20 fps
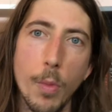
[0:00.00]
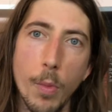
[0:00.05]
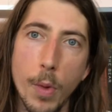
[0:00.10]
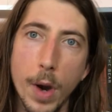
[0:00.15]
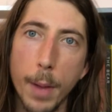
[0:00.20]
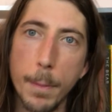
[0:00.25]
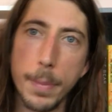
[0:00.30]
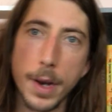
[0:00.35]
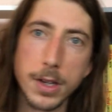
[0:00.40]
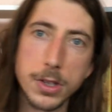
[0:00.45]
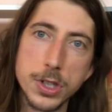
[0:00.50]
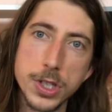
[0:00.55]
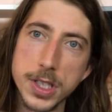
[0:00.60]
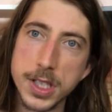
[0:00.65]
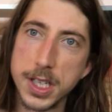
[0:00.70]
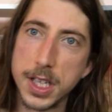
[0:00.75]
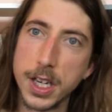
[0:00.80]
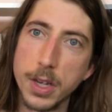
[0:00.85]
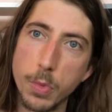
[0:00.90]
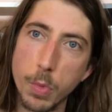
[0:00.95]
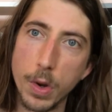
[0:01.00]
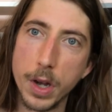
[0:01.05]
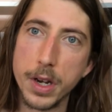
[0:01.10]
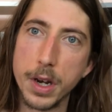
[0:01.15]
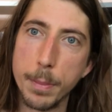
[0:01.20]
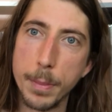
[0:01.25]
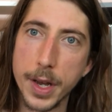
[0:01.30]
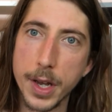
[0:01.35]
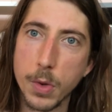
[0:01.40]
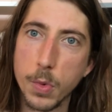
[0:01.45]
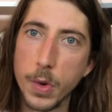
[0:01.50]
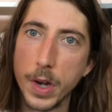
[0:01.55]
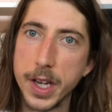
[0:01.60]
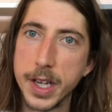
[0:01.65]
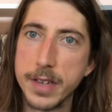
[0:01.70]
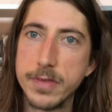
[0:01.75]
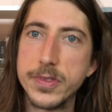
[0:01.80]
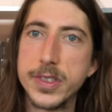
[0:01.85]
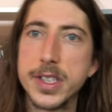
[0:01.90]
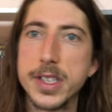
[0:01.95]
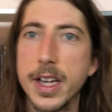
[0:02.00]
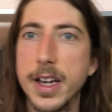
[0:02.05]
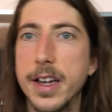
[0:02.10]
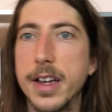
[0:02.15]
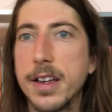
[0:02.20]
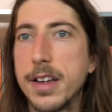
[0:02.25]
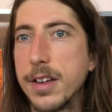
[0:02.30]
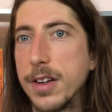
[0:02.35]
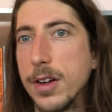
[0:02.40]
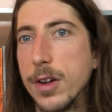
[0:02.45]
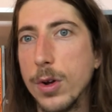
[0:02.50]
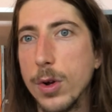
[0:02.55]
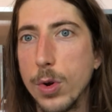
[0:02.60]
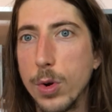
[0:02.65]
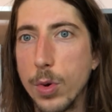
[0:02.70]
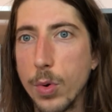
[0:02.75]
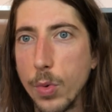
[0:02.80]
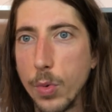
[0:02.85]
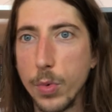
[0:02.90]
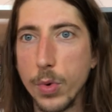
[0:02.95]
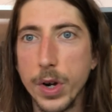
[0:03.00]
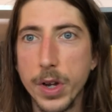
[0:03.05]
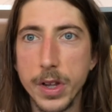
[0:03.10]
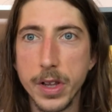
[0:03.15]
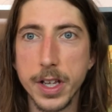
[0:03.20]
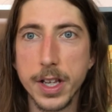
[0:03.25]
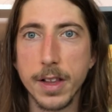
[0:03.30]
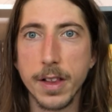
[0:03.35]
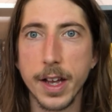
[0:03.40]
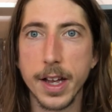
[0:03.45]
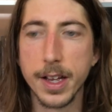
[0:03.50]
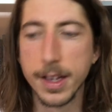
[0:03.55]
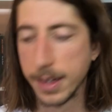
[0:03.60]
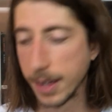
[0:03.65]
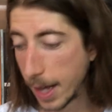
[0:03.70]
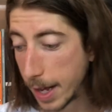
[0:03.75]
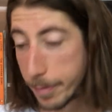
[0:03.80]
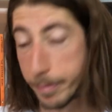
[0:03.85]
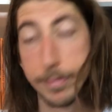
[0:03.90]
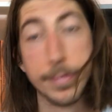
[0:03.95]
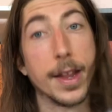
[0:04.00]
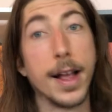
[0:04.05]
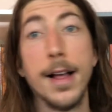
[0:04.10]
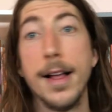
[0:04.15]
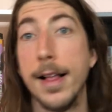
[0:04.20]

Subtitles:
rambunctious kid wanting to make waves, like really like, and